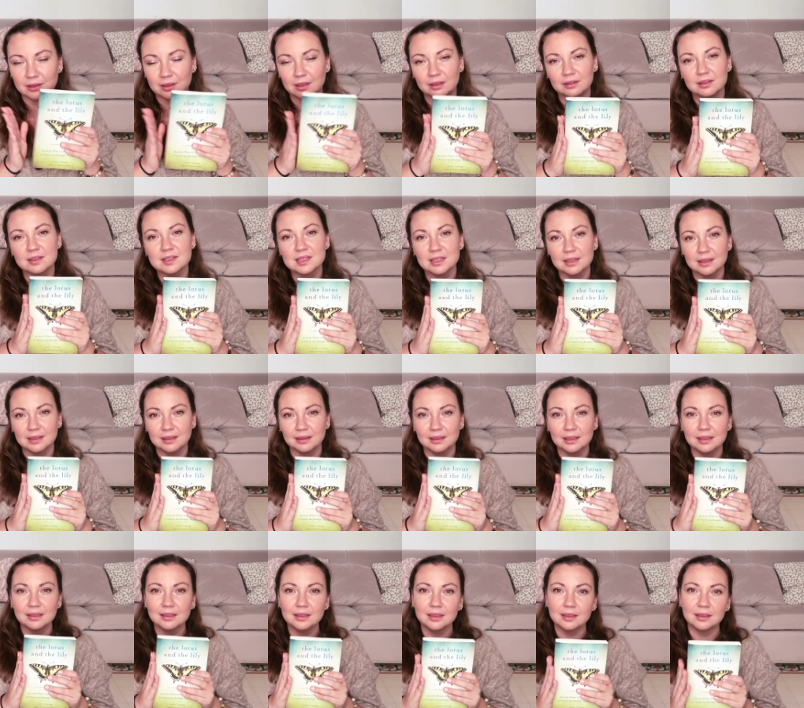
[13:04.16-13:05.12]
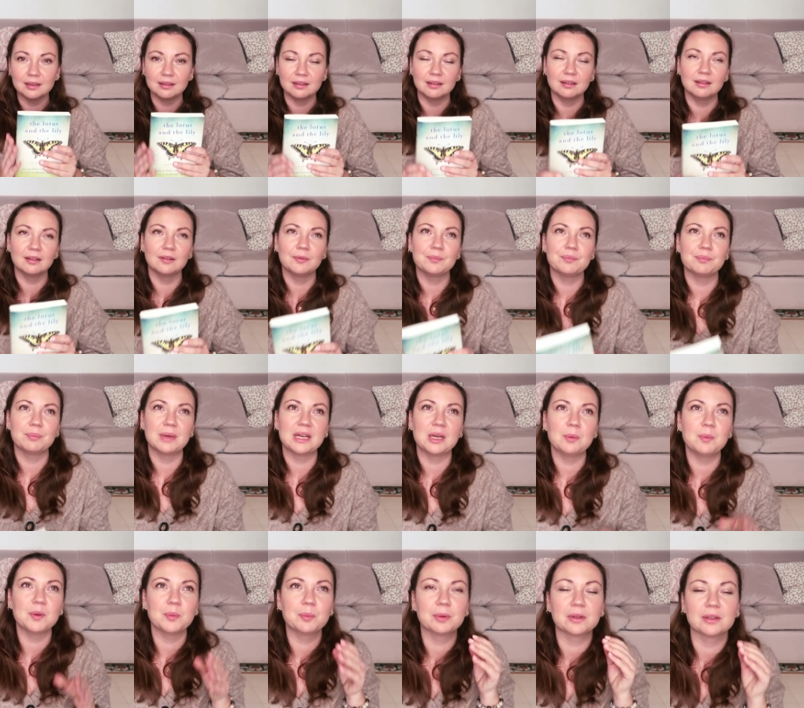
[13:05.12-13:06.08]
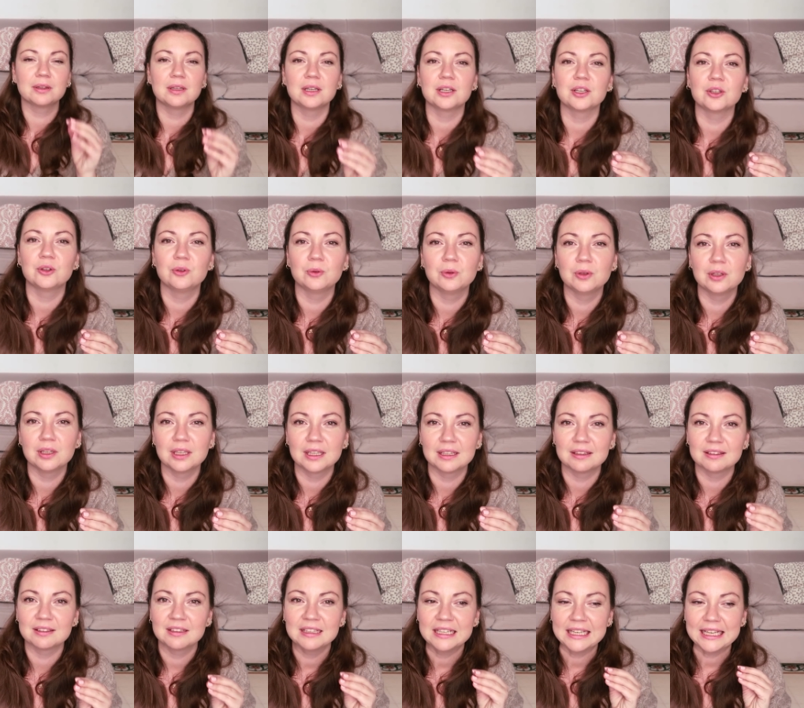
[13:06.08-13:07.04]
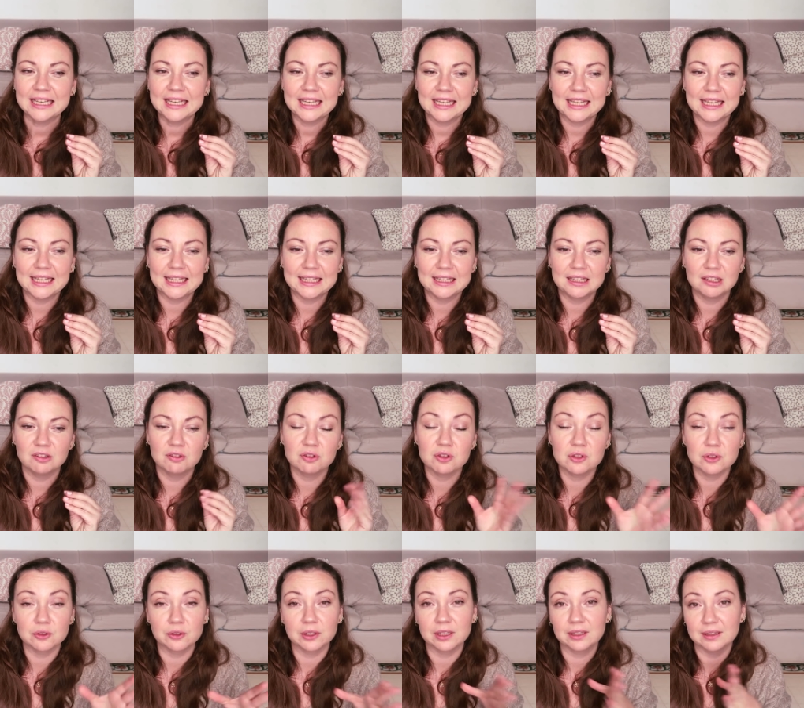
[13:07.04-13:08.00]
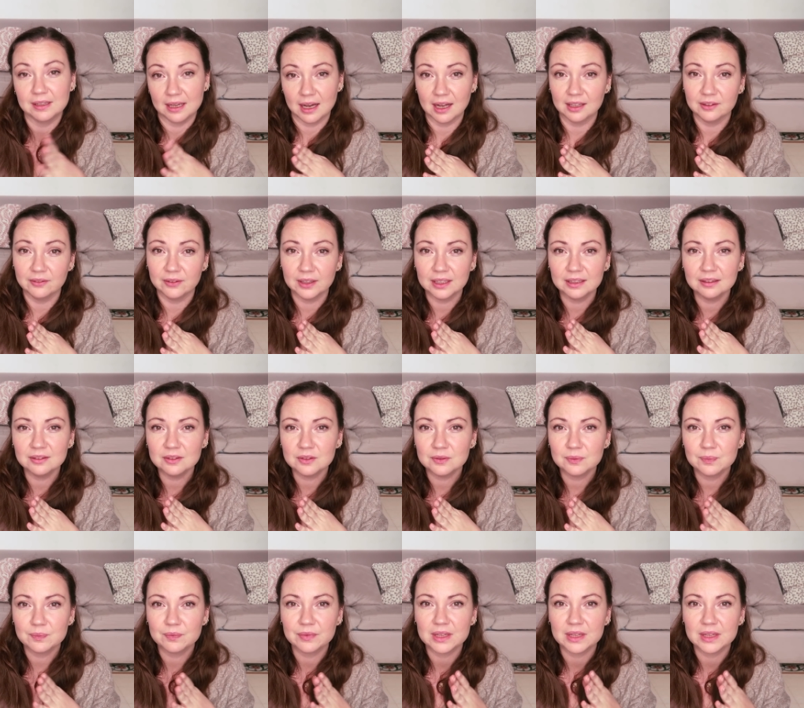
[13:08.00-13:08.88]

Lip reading: the Lotus and the Lily, many people, they're doing it during the Advent.